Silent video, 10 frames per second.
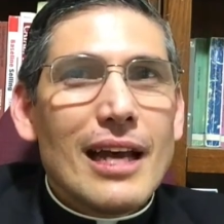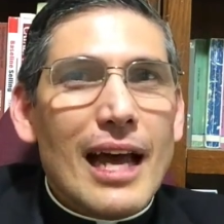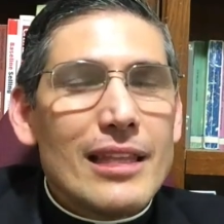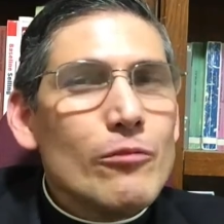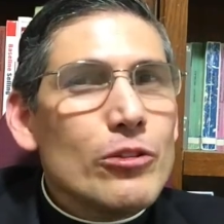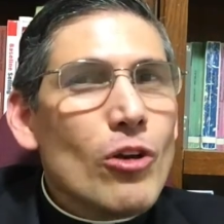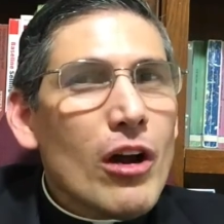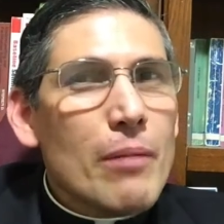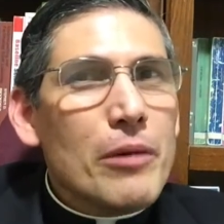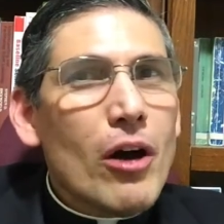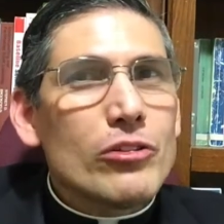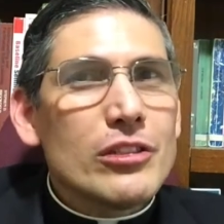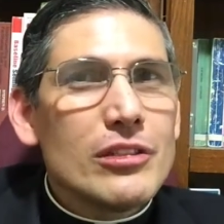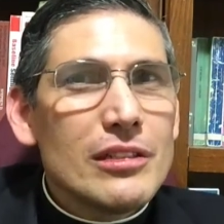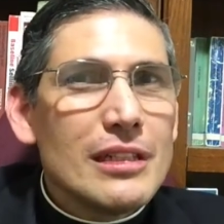And then we talk
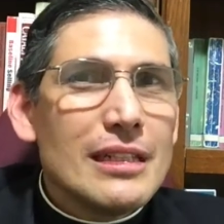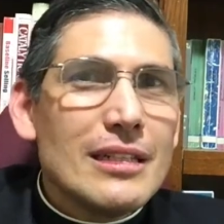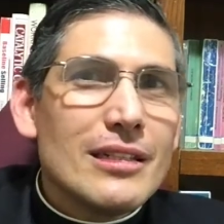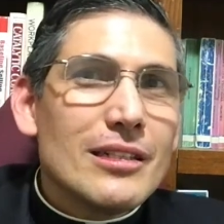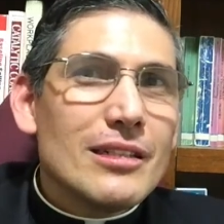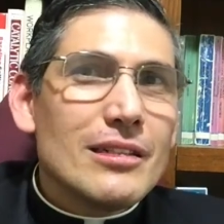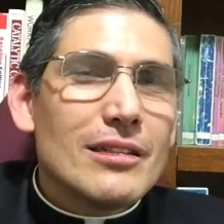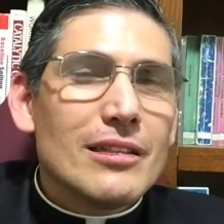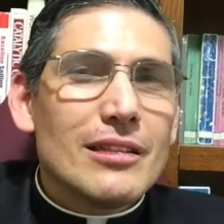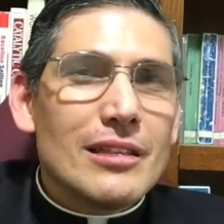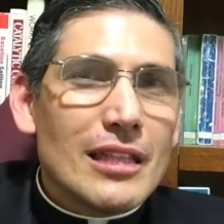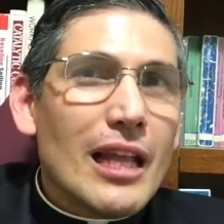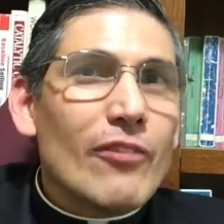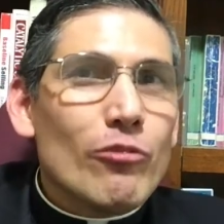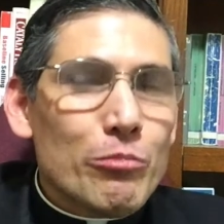about the
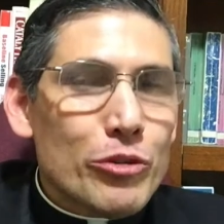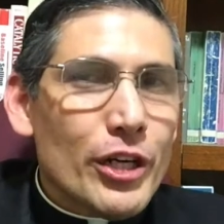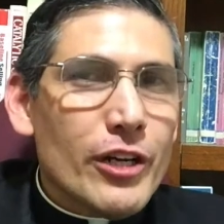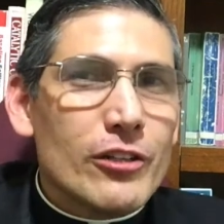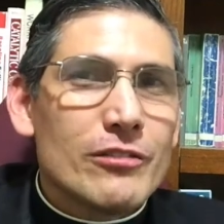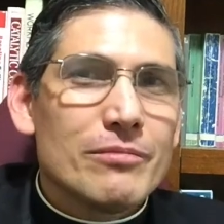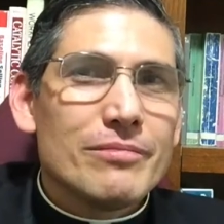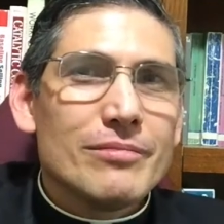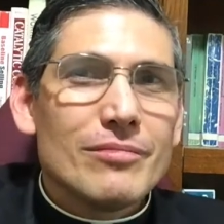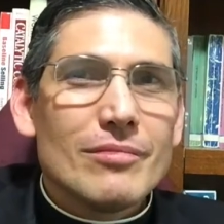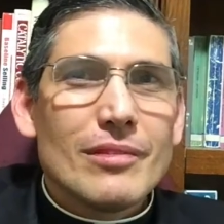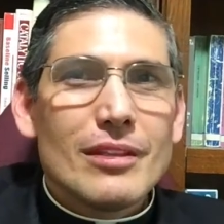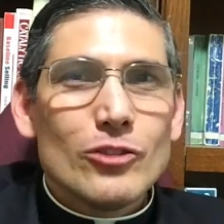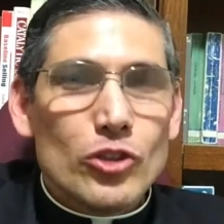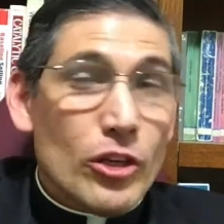life of prayer,
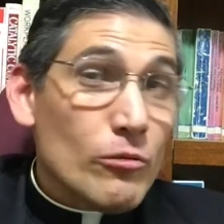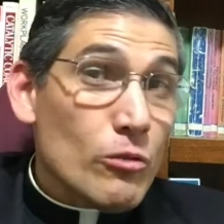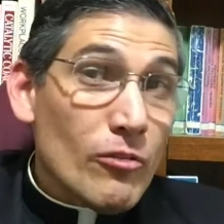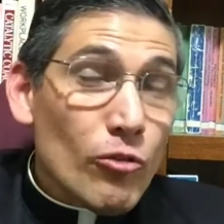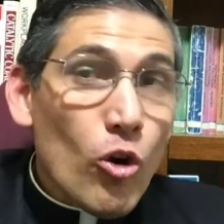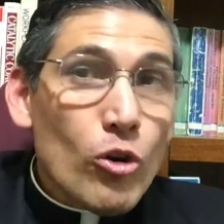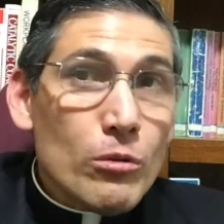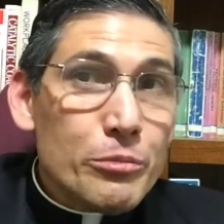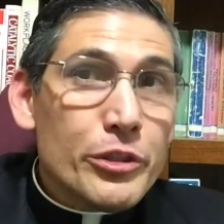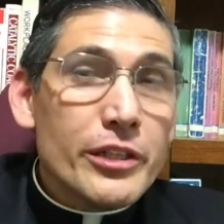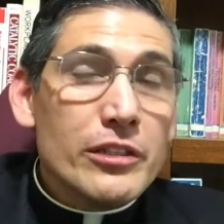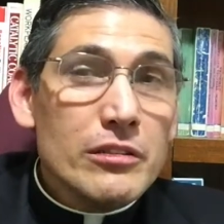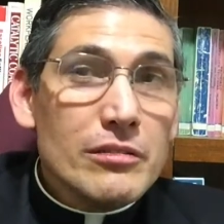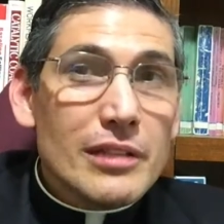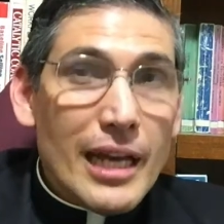starting with vocal
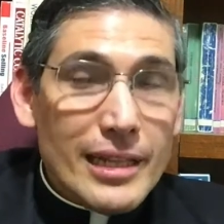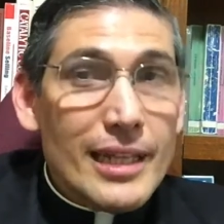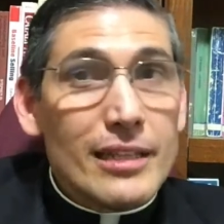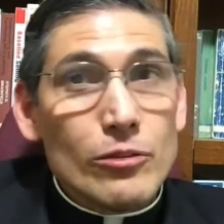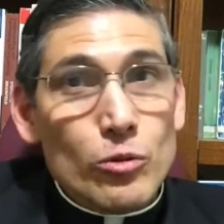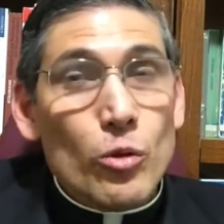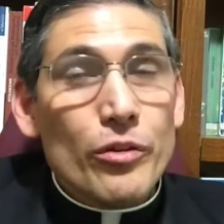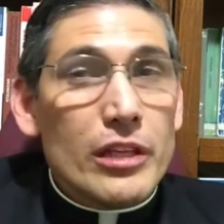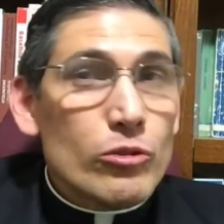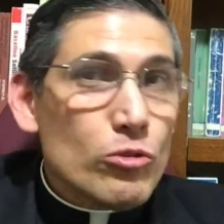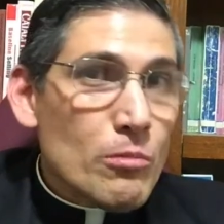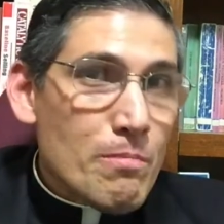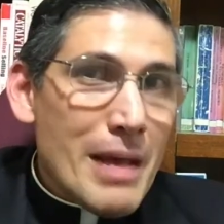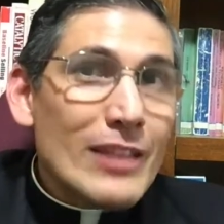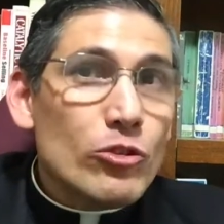prayer and then growth into
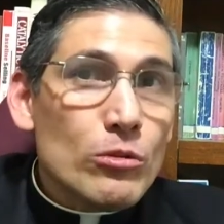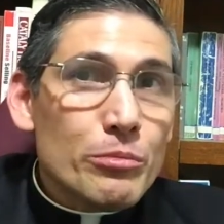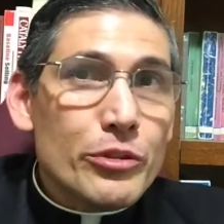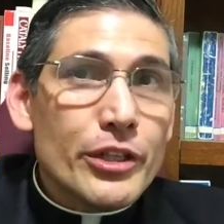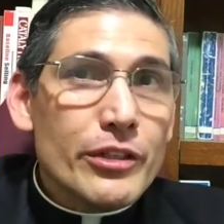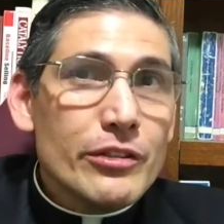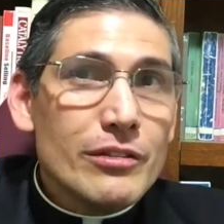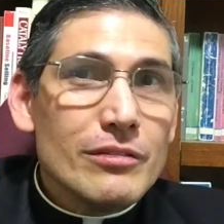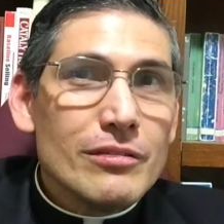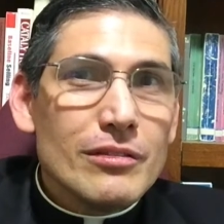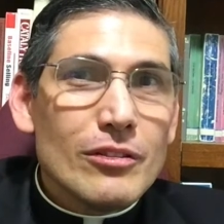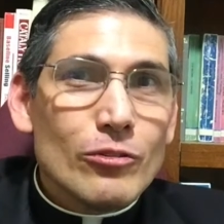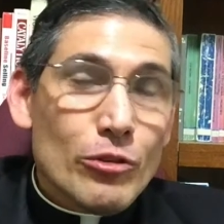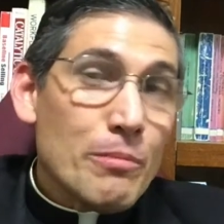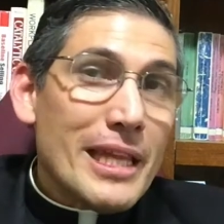mental prayer
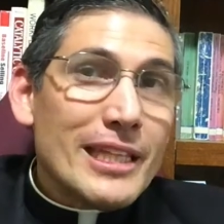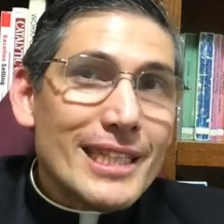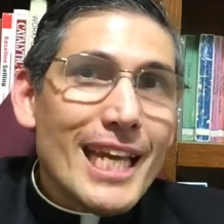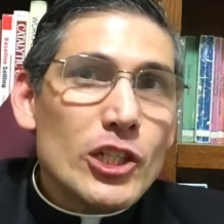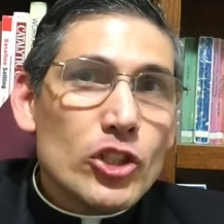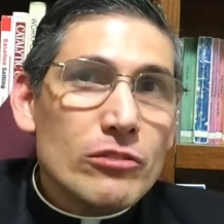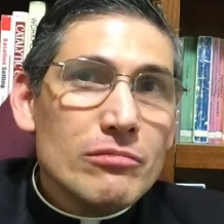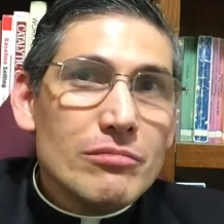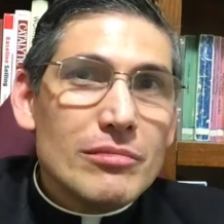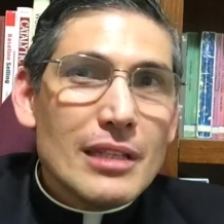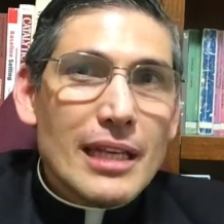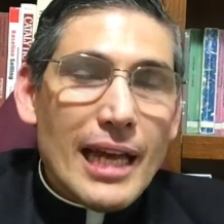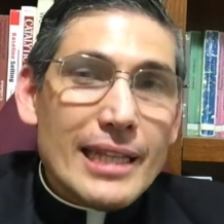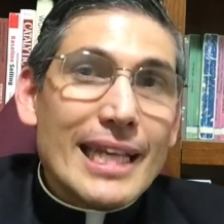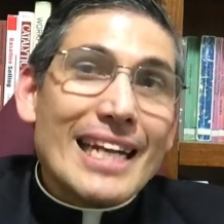or meditation,
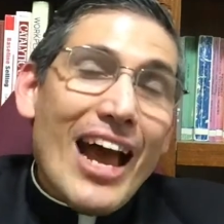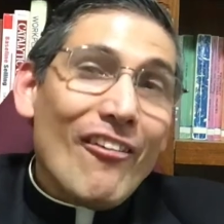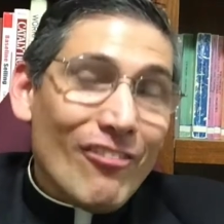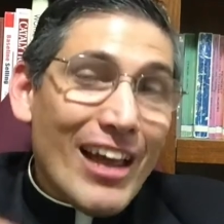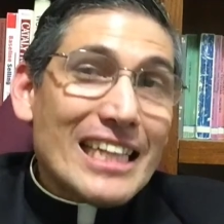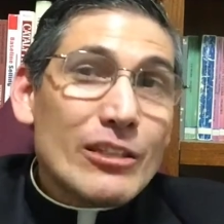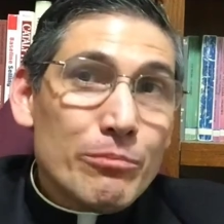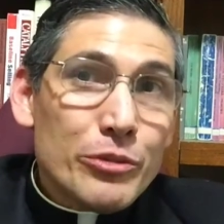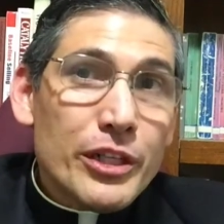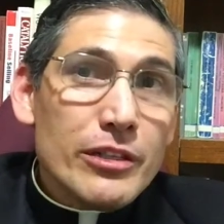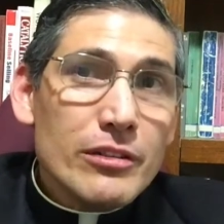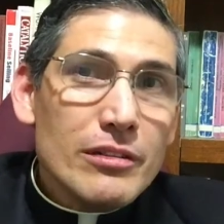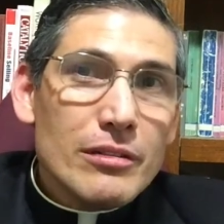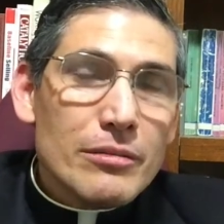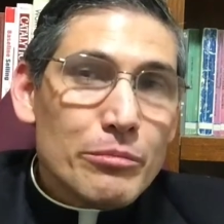and then affective prayer,
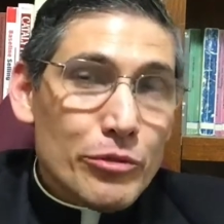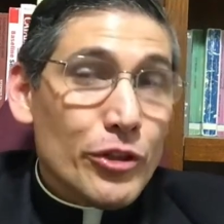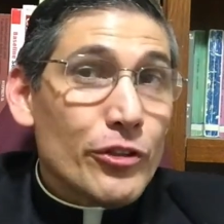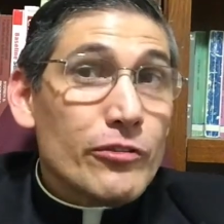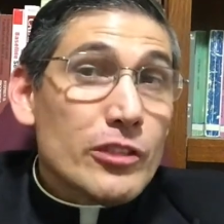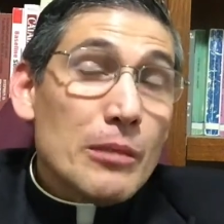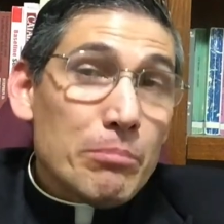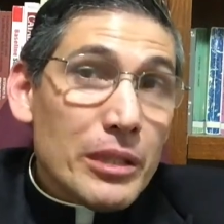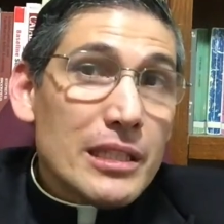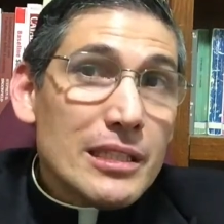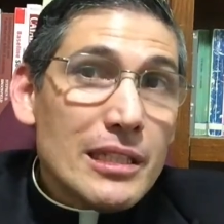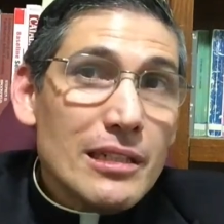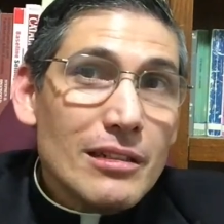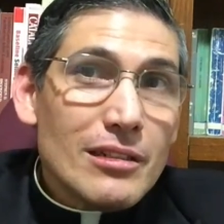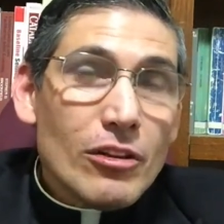prayer in
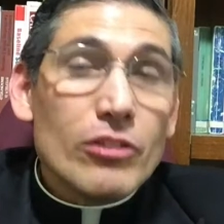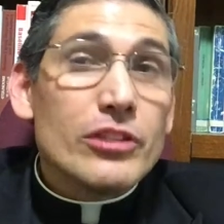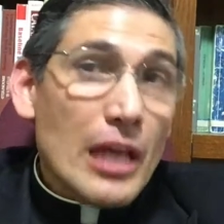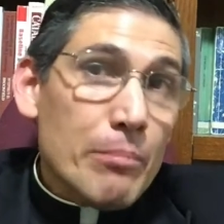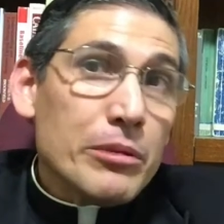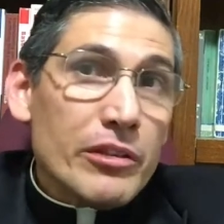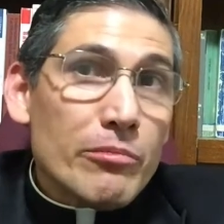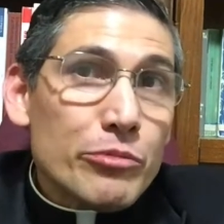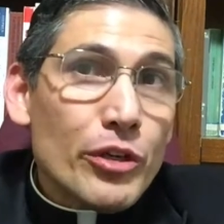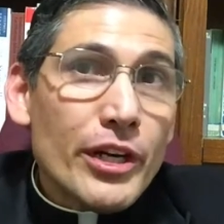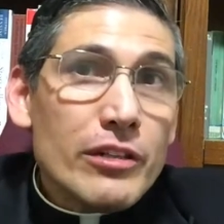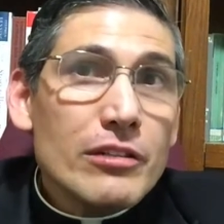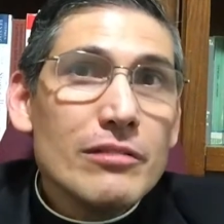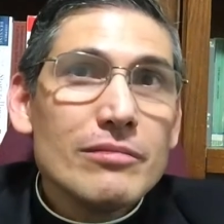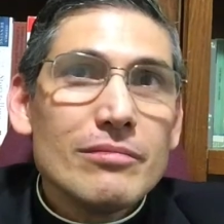simplicity, contemplative
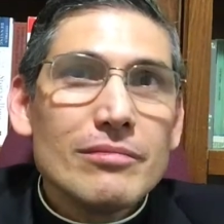prayer.